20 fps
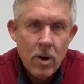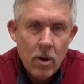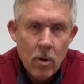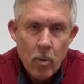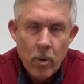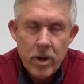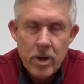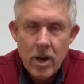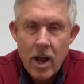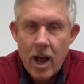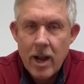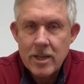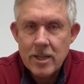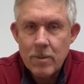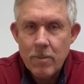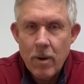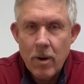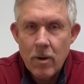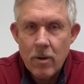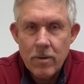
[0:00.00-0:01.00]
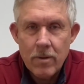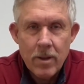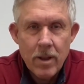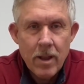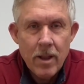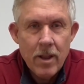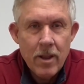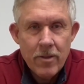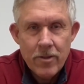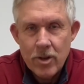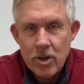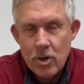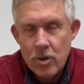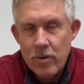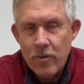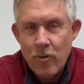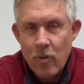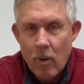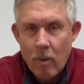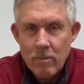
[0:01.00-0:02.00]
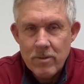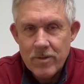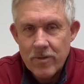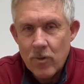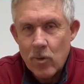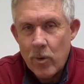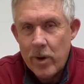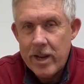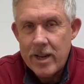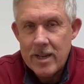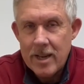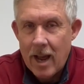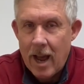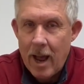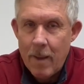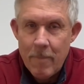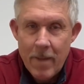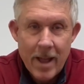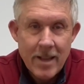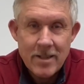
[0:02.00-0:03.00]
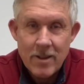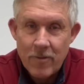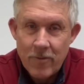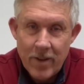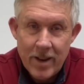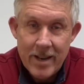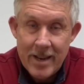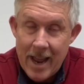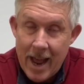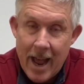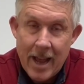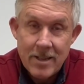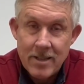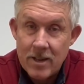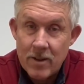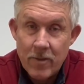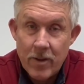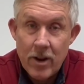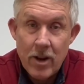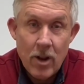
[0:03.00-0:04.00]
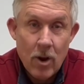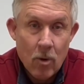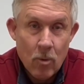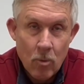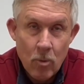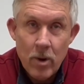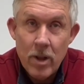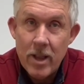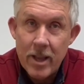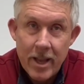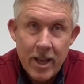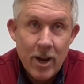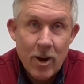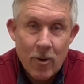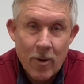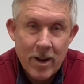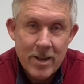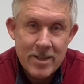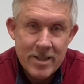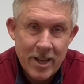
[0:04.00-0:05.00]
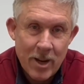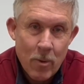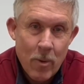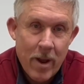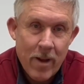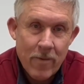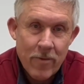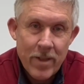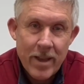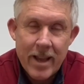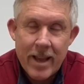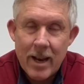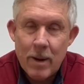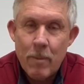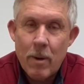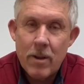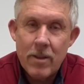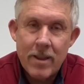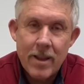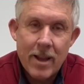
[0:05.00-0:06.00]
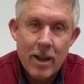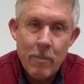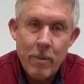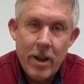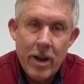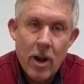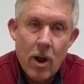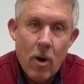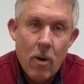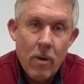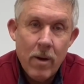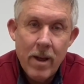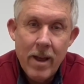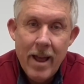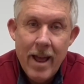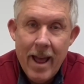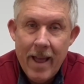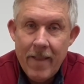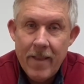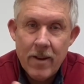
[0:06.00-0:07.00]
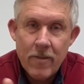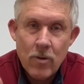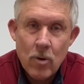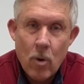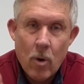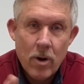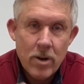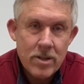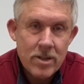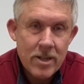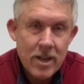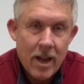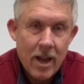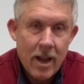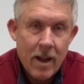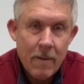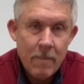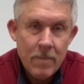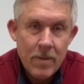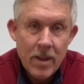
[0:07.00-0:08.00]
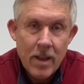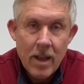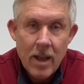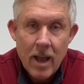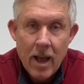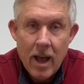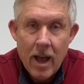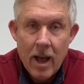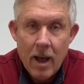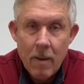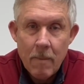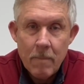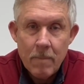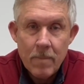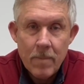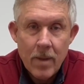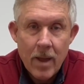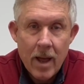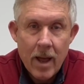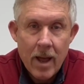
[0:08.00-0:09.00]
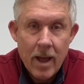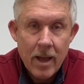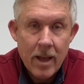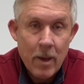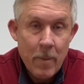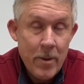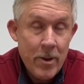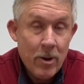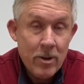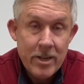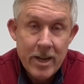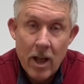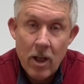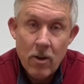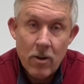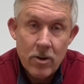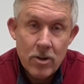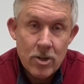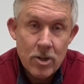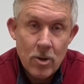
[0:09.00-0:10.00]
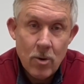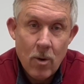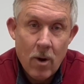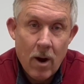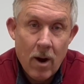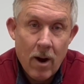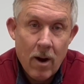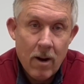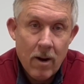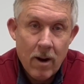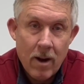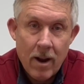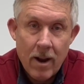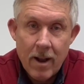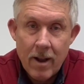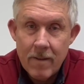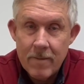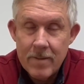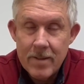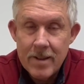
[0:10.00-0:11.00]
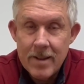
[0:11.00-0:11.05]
where he talks about the 2 forms of Greek time. That's a fantastic video, really interesting way of thinking about the Camino. And then, of course, Camino tellers who are,